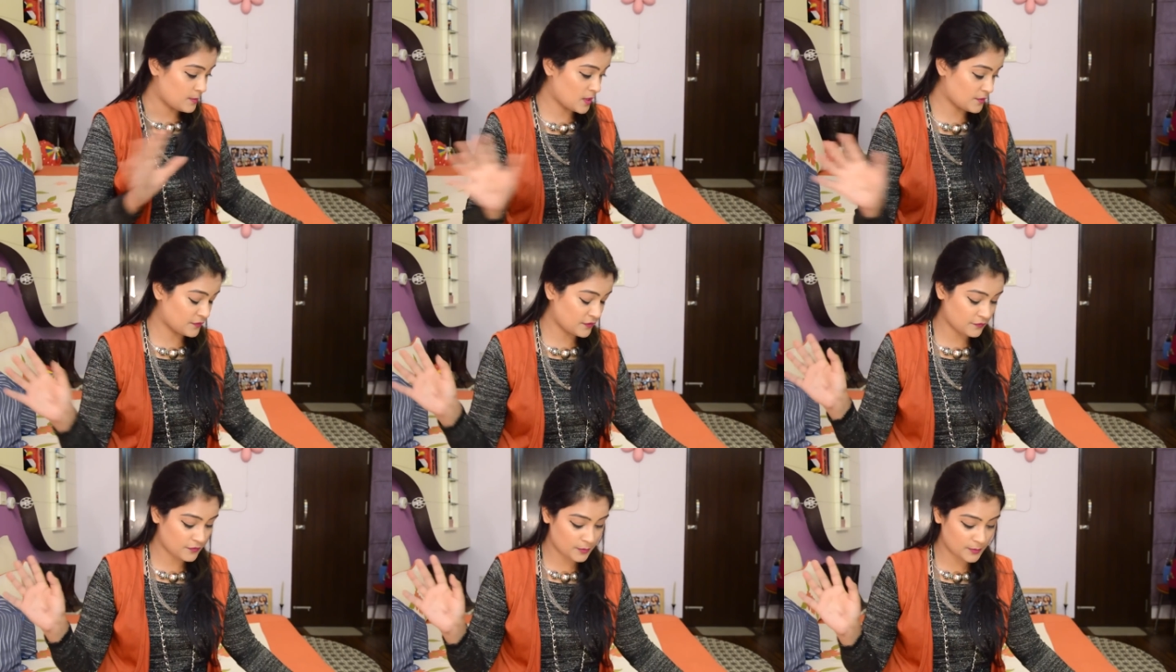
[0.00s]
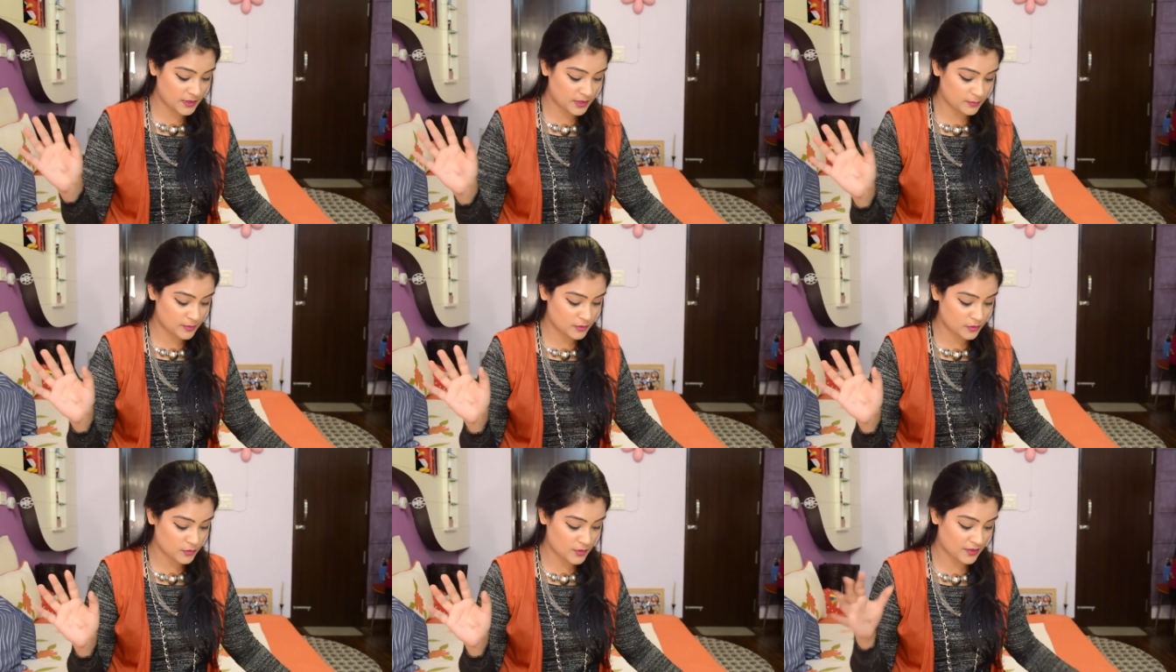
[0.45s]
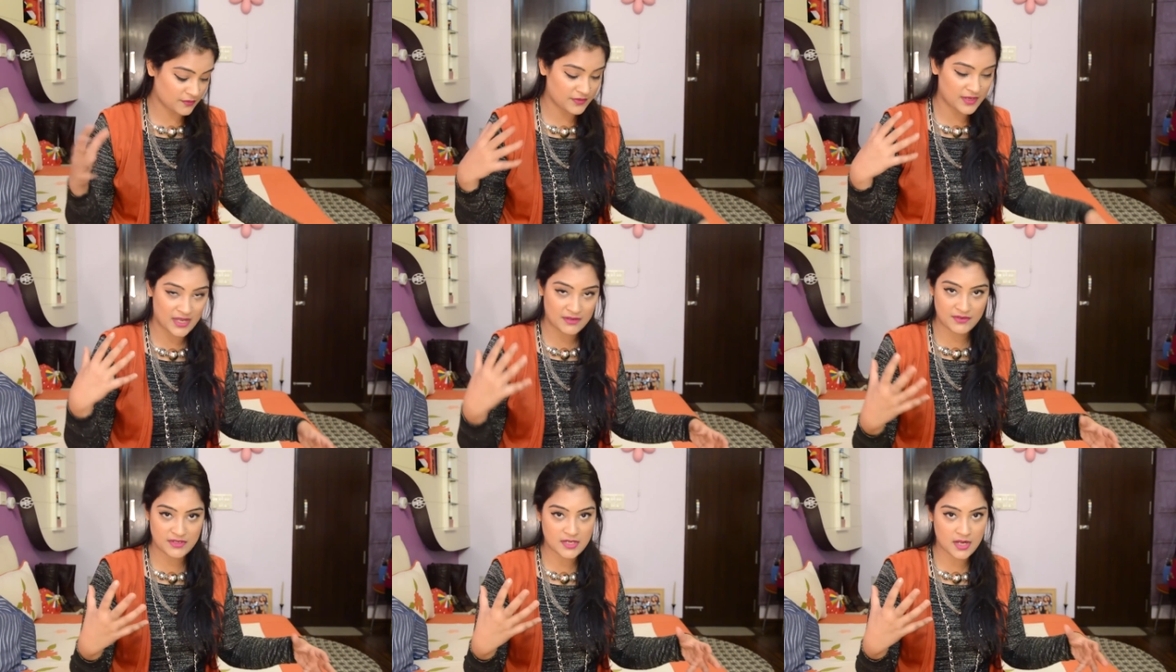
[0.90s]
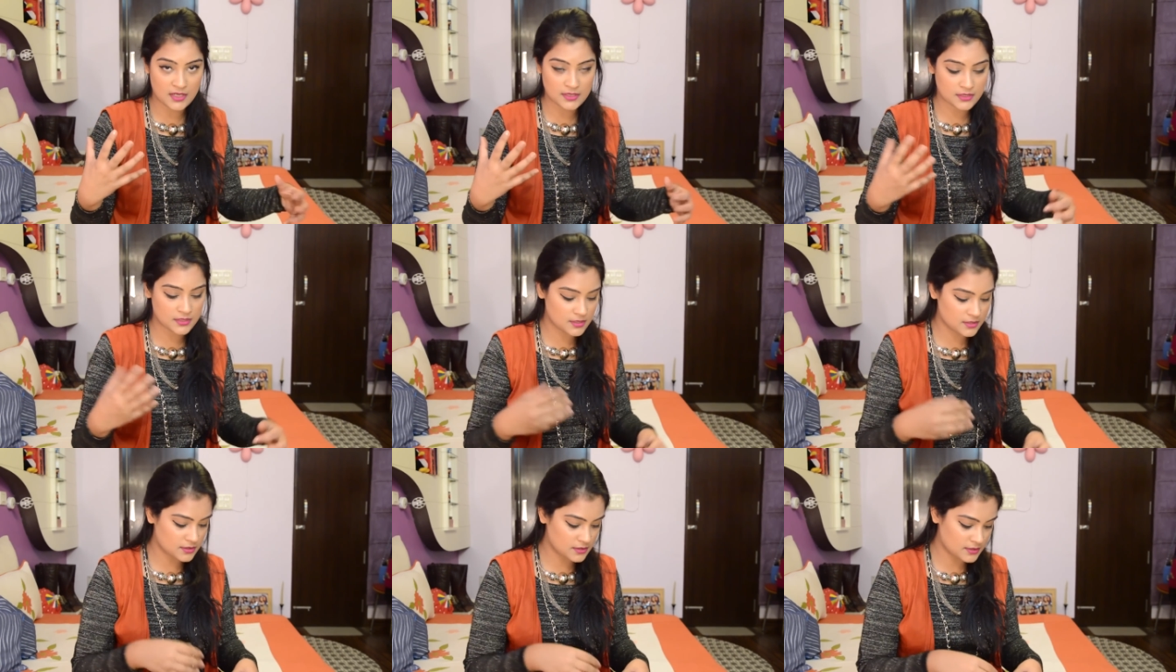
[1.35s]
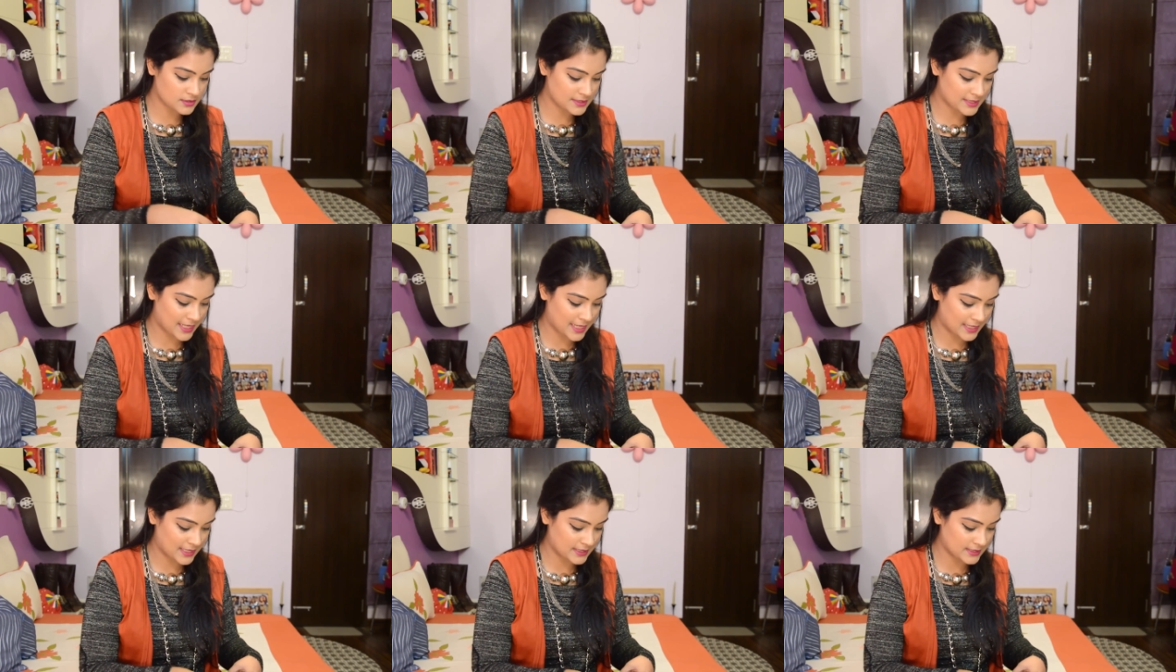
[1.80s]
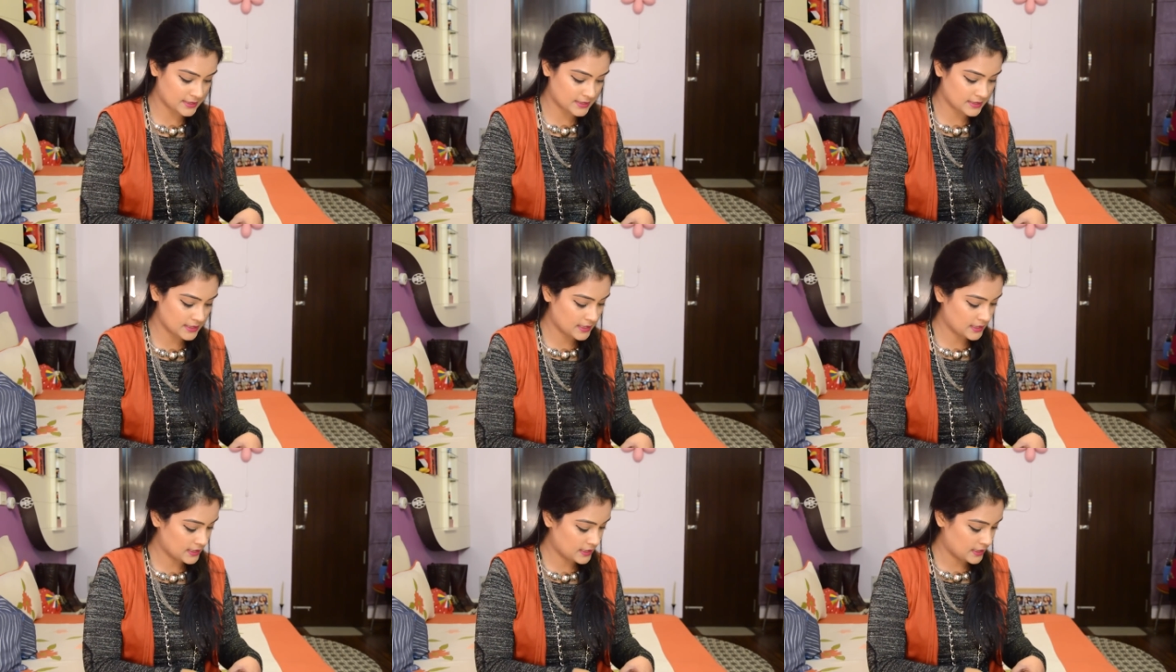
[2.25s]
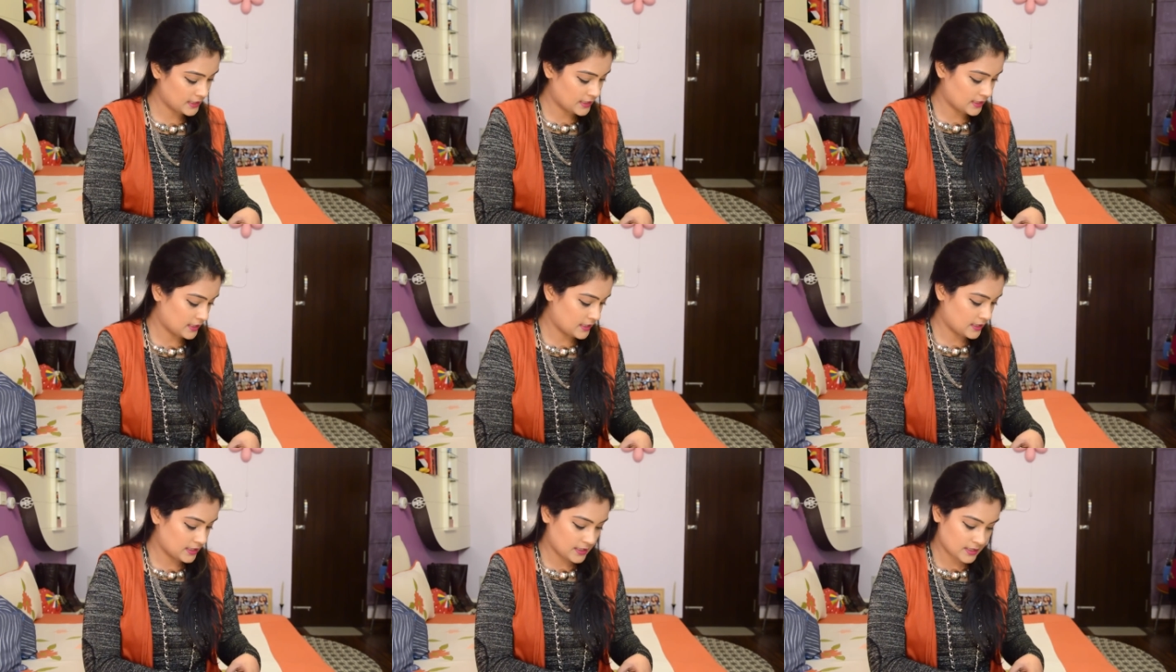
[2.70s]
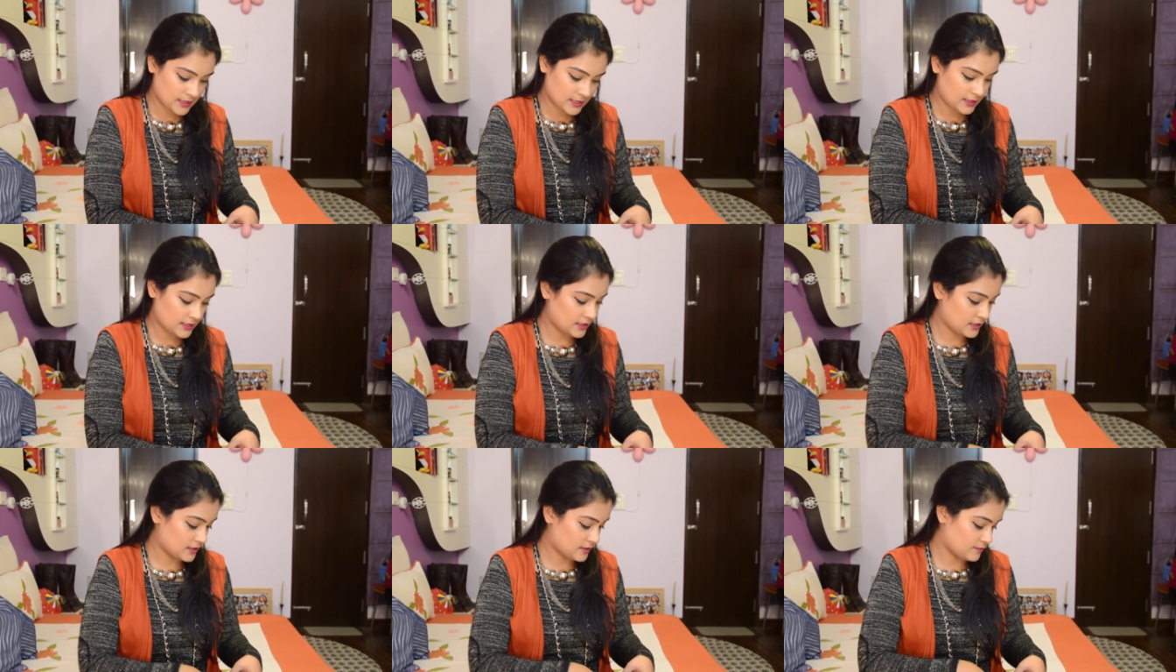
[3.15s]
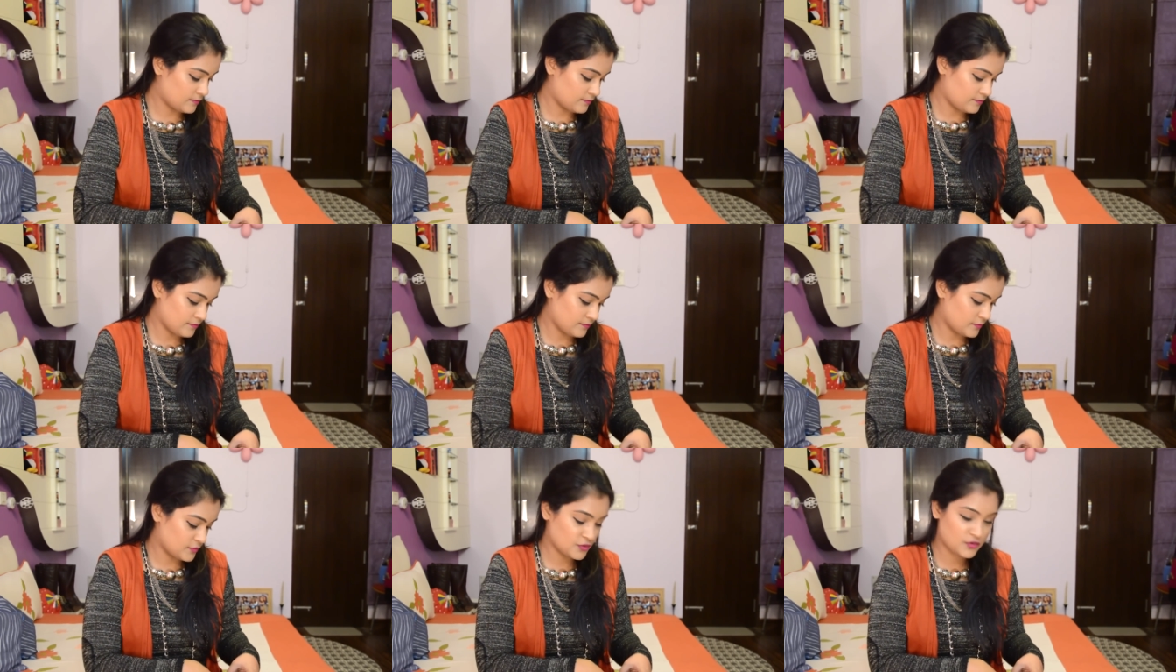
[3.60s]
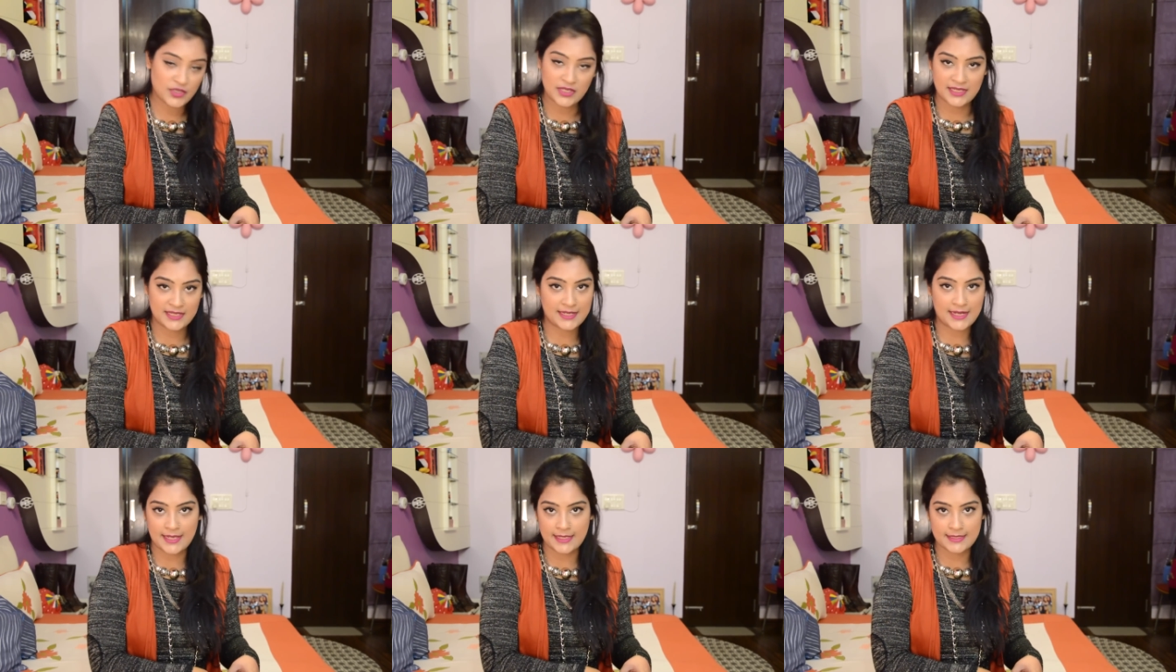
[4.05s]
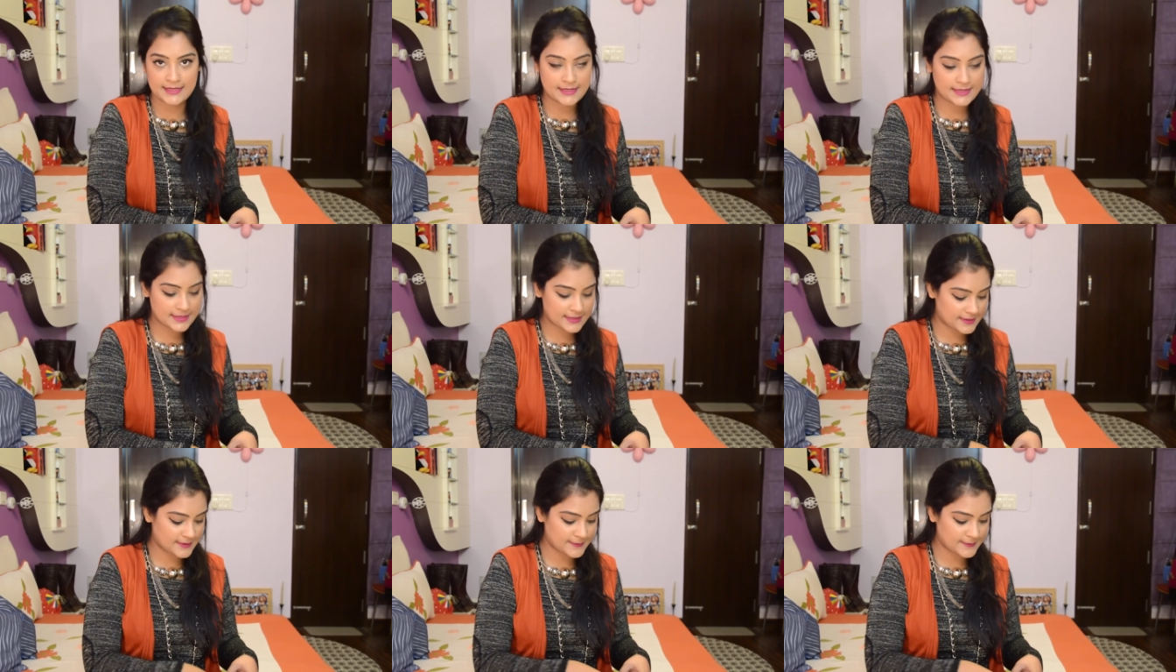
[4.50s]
perfect for people who have heavy dark circles, and they're really nice.